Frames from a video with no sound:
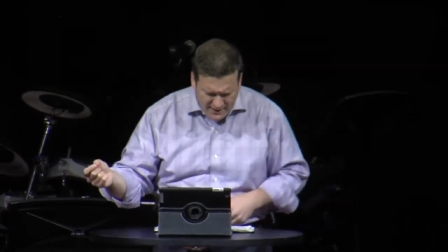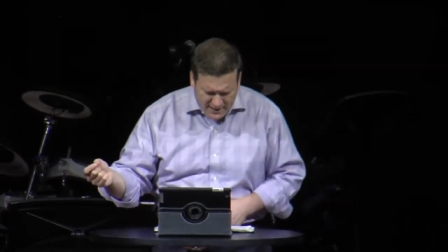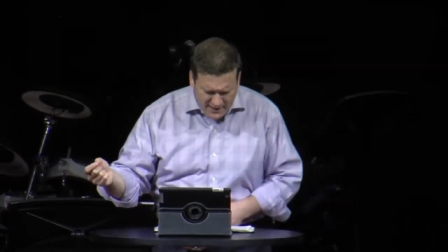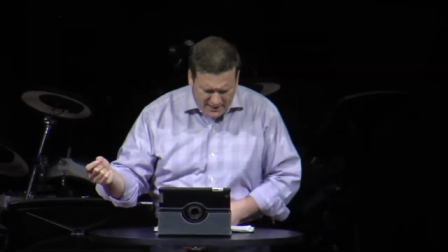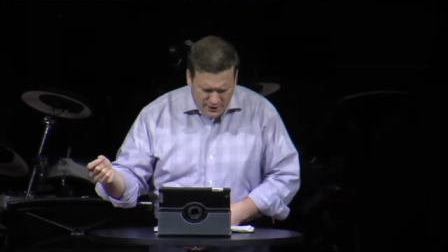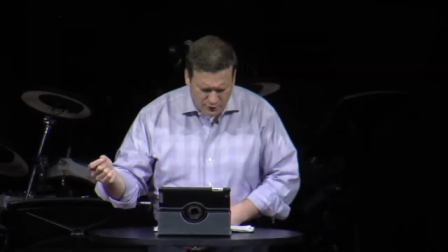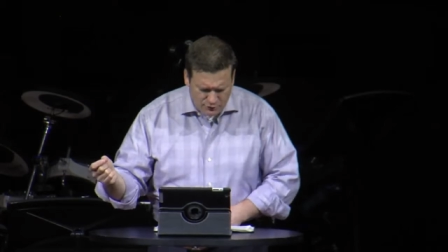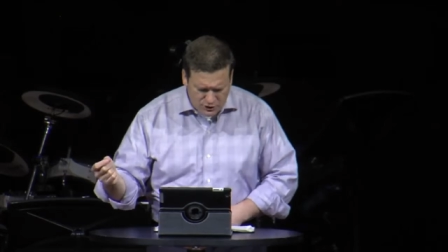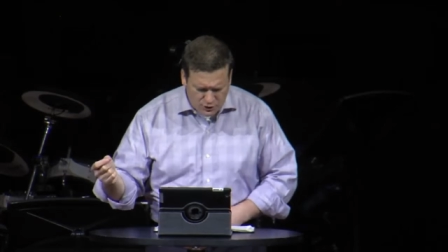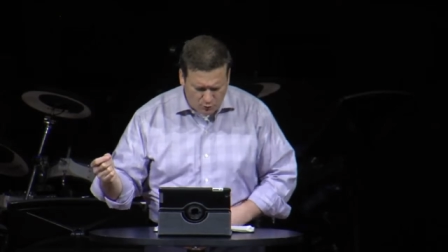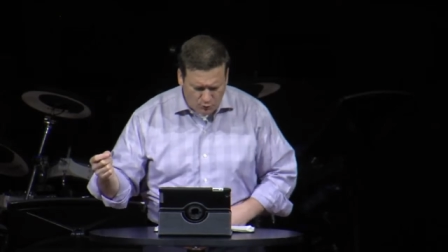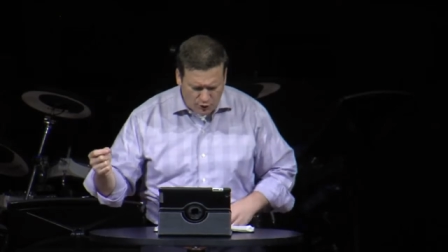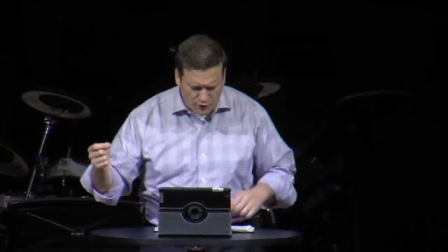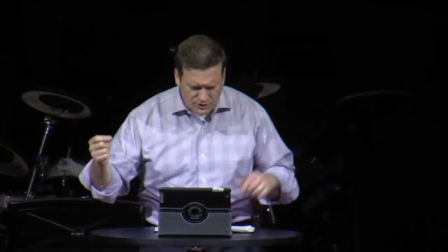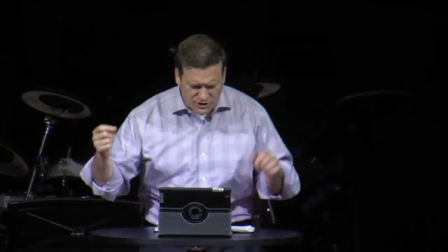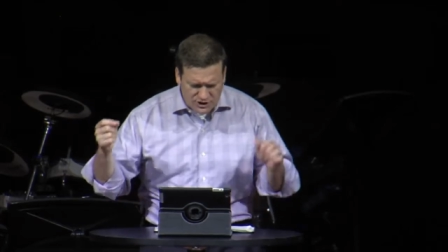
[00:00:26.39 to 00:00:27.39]
He used the
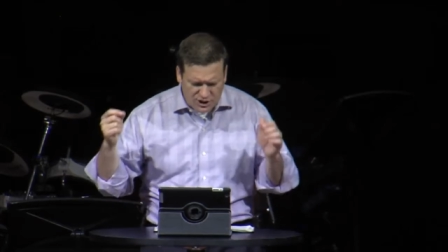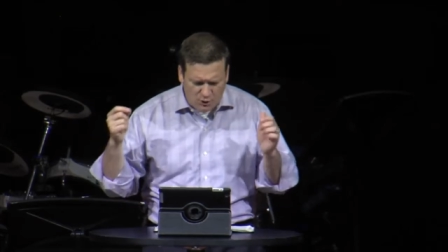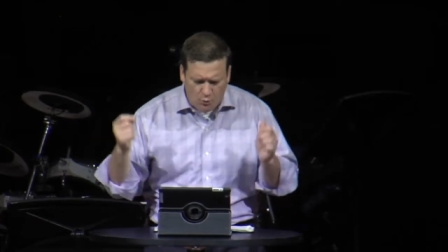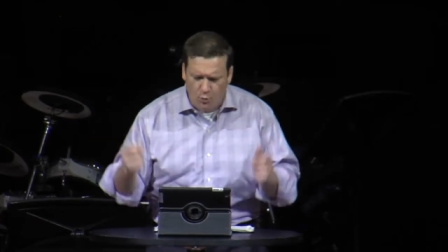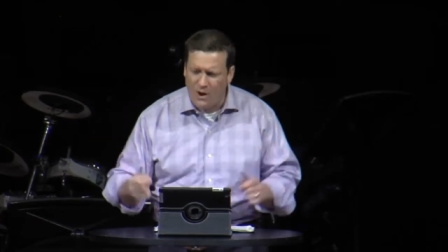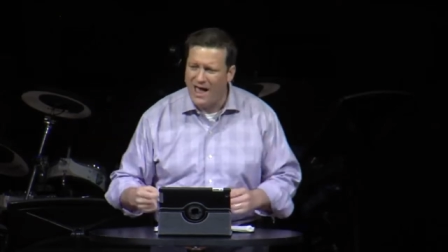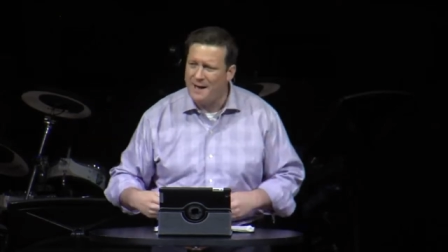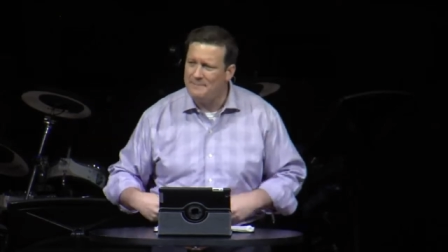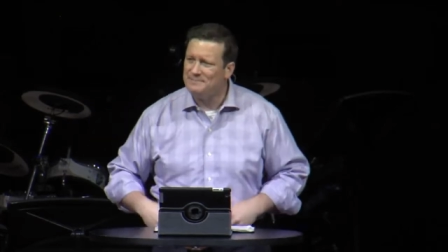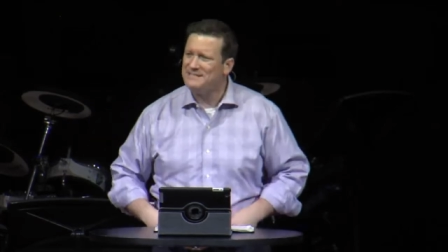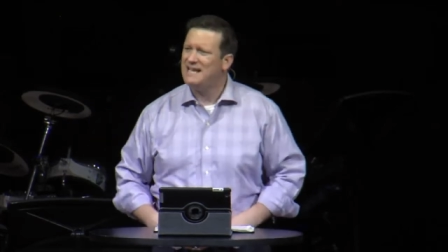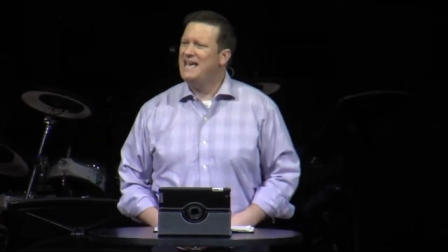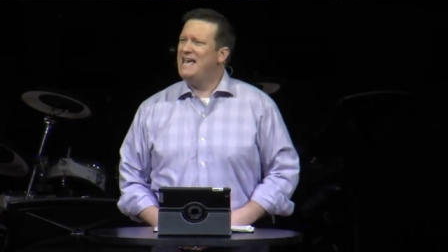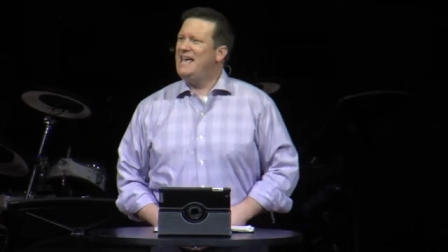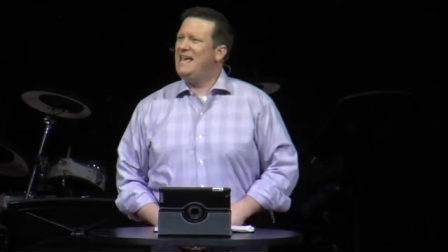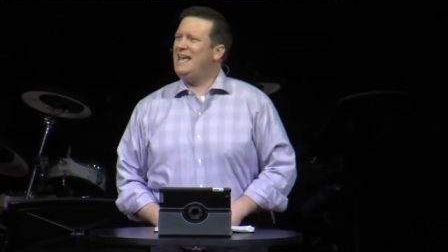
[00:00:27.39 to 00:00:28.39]
words she wept
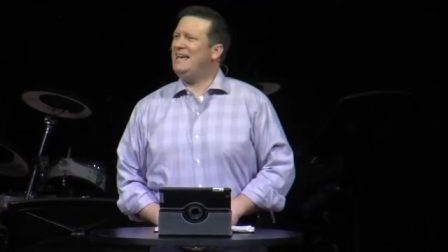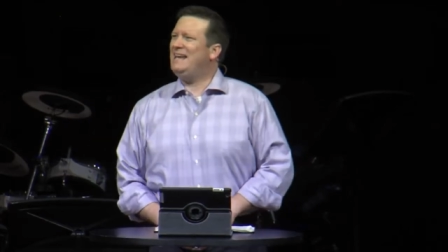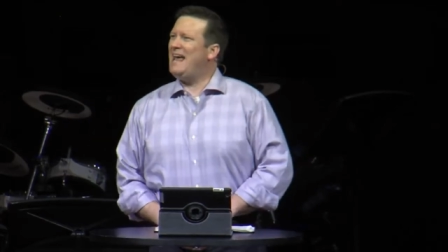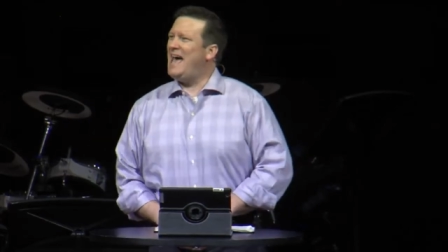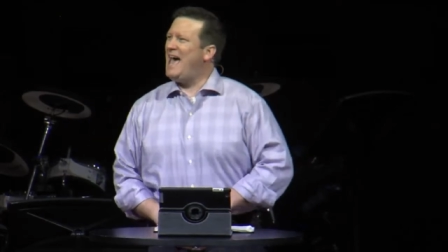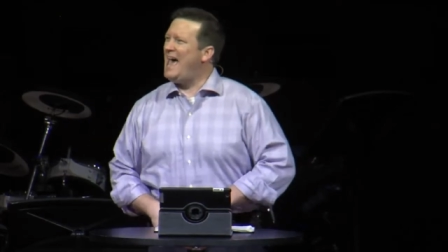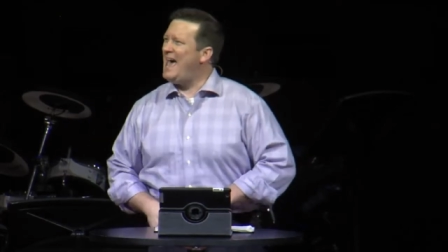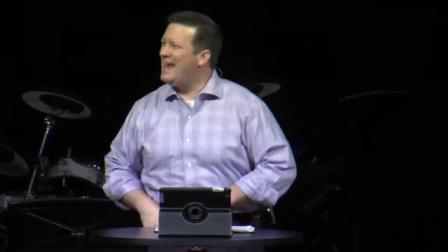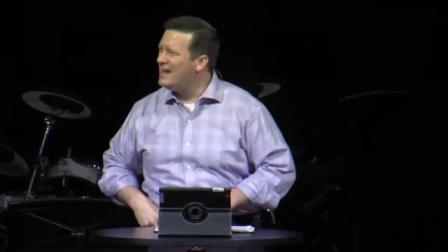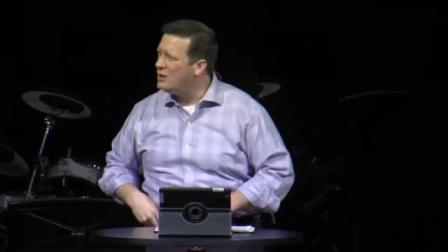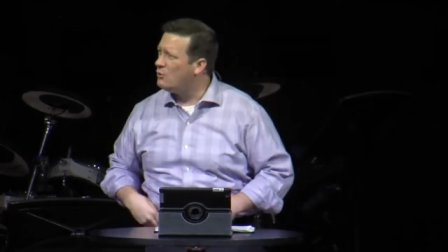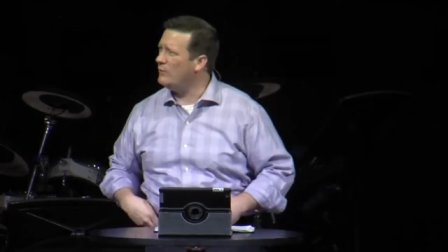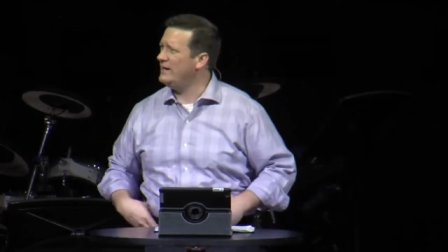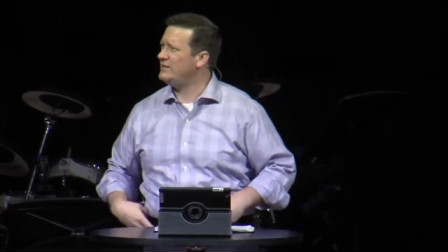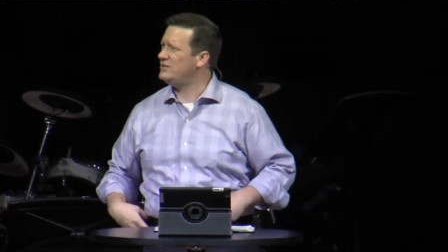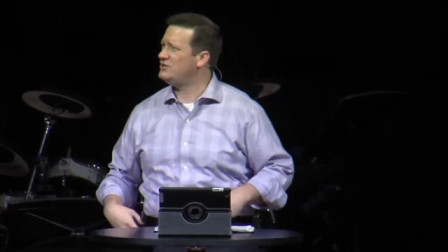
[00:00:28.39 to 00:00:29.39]
in
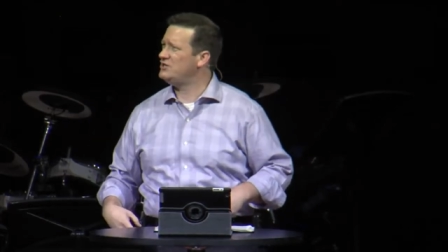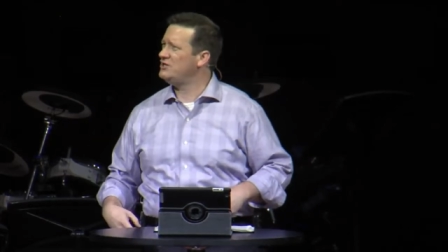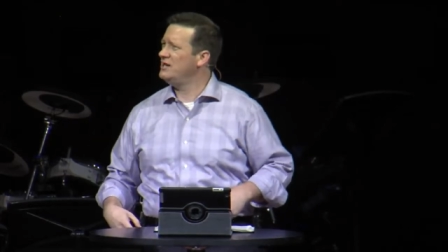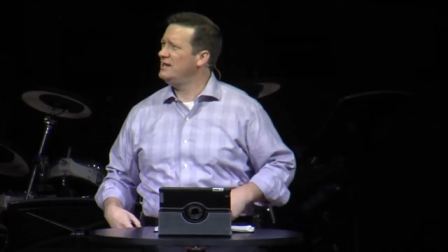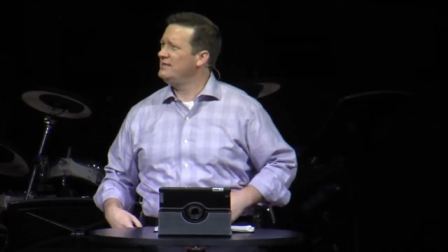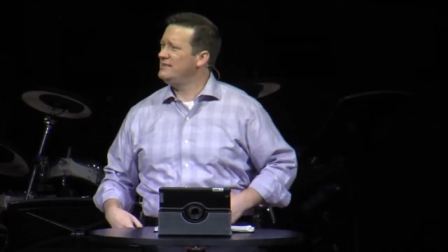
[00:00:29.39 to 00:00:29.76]
anguish.